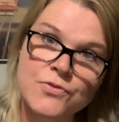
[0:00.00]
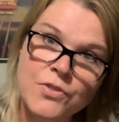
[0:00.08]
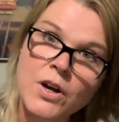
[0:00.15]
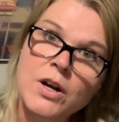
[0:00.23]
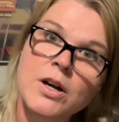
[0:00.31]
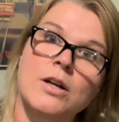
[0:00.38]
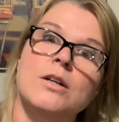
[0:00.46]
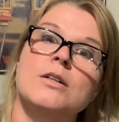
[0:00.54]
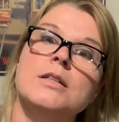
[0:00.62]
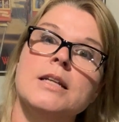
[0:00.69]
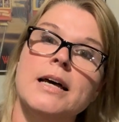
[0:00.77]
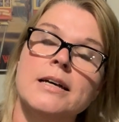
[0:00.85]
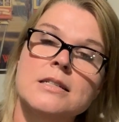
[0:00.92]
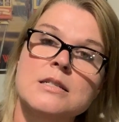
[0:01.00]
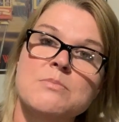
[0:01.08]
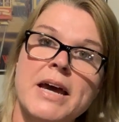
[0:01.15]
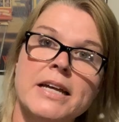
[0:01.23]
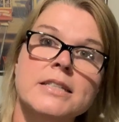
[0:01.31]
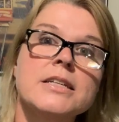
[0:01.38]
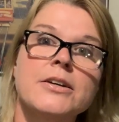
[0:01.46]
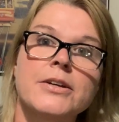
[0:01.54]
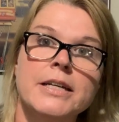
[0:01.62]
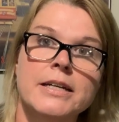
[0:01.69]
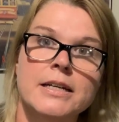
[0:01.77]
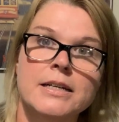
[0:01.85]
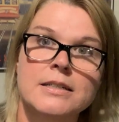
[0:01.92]
far less
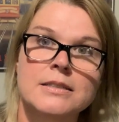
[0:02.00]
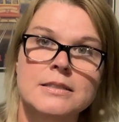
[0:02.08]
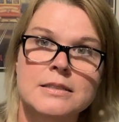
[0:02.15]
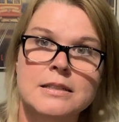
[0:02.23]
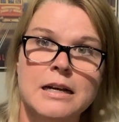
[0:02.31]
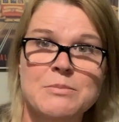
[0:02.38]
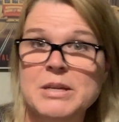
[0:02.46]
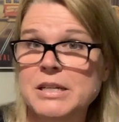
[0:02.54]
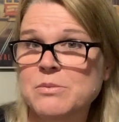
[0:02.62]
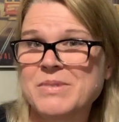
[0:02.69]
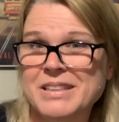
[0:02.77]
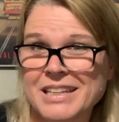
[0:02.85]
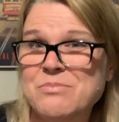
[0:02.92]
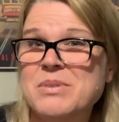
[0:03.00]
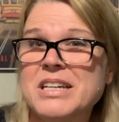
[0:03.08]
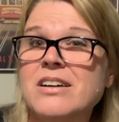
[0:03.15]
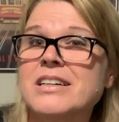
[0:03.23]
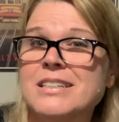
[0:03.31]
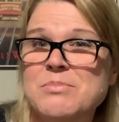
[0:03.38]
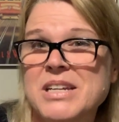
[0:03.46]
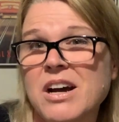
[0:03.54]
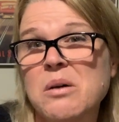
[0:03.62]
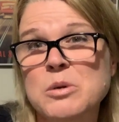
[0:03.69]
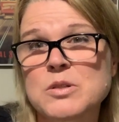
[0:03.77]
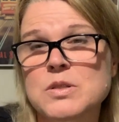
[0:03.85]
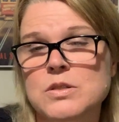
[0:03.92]
bacteria. I mean, it, they'd be, it'd be
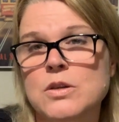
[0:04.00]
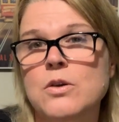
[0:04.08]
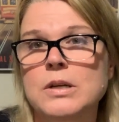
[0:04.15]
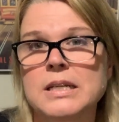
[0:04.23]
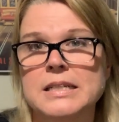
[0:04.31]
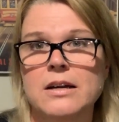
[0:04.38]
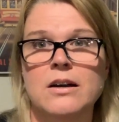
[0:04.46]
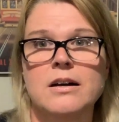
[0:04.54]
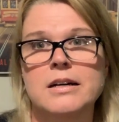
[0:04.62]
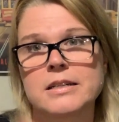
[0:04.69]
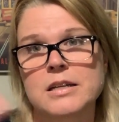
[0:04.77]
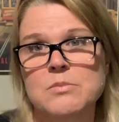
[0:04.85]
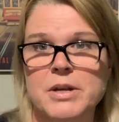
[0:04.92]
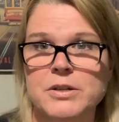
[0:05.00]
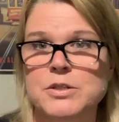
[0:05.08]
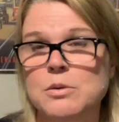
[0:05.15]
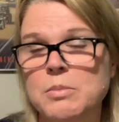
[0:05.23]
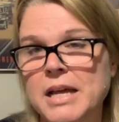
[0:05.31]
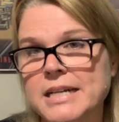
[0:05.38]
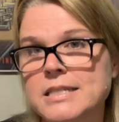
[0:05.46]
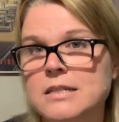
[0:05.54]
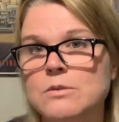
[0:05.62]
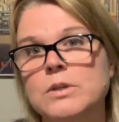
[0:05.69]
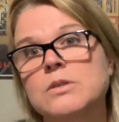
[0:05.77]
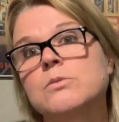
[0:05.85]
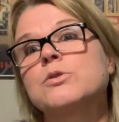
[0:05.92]
almost totally gone compared to a plastic
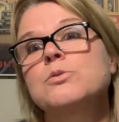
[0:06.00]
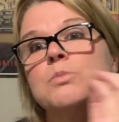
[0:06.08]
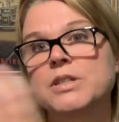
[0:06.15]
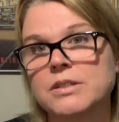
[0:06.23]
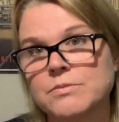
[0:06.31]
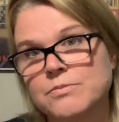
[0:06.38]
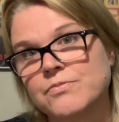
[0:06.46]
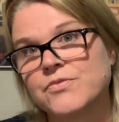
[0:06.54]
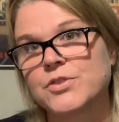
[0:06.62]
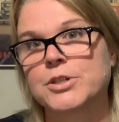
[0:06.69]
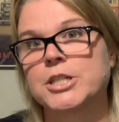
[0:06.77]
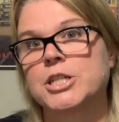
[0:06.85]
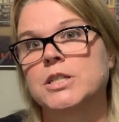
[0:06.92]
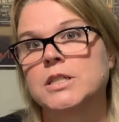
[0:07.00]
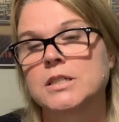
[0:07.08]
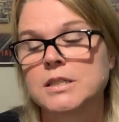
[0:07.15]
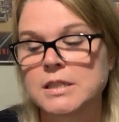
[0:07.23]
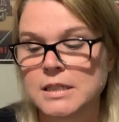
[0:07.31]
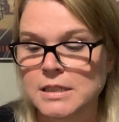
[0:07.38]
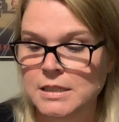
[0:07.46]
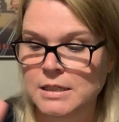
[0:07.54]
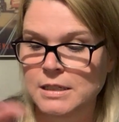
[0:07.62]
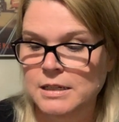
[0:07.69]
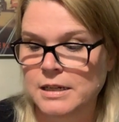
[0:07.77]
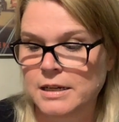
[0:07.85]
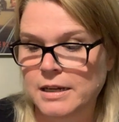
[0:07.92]
one, which would be flourishing.
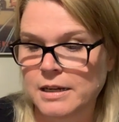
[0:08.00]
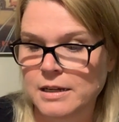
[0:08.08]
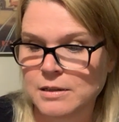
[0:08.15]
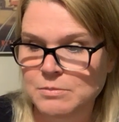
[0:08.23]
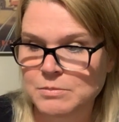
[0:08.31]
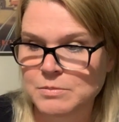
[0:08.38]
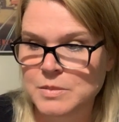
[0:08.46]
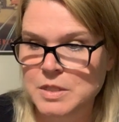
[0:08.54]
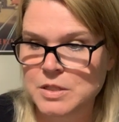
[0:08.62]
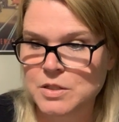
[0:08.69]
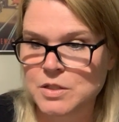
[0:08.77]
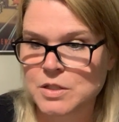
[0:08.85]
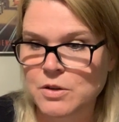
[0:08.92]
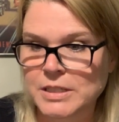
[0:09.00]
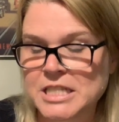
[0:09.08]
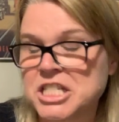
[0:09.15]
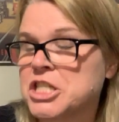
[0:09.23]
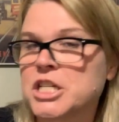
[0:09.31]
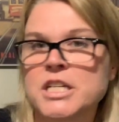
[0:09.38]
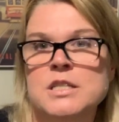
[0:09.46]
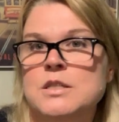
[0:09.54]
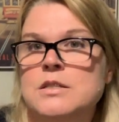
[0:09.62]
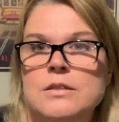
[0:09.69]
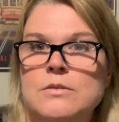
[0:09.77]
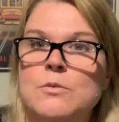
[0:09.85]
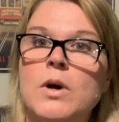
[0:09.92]
Um, so it's
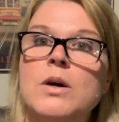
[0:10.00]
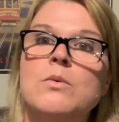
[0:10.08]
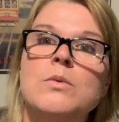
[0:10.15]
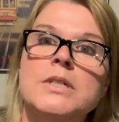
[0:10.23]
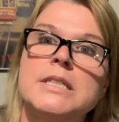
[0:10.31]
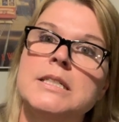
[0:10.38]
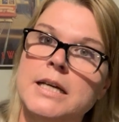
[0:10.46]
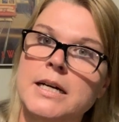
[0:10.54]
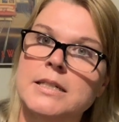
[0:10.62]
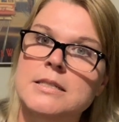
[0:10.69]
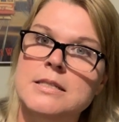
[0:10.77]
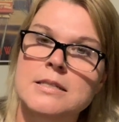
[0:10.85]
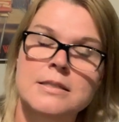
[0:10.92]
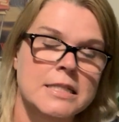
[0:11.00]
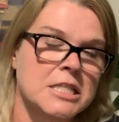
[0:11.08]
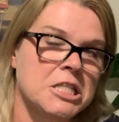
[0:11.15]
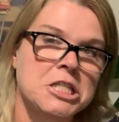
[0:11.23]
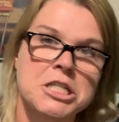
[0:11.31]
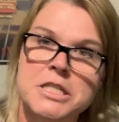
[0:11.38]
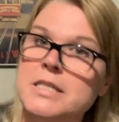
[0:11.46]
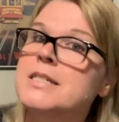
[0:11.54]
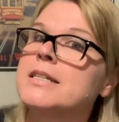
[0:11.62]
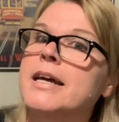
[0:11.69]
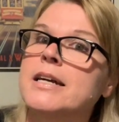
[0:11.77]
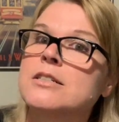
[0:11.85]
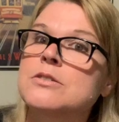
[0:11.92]
just what wood does. It's just a
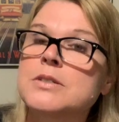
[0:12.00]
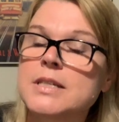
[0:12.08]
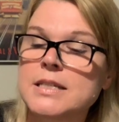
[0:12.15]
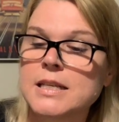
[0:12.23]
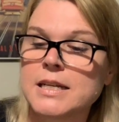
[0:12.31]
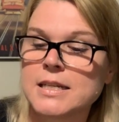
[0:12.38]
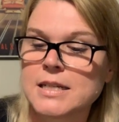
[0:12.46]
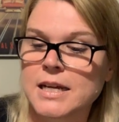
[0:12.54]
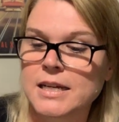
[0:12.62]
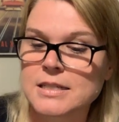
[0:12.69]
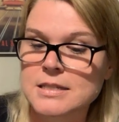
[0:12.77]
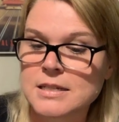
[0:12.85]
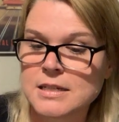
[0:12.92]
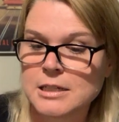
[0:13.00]
natural thing that it does.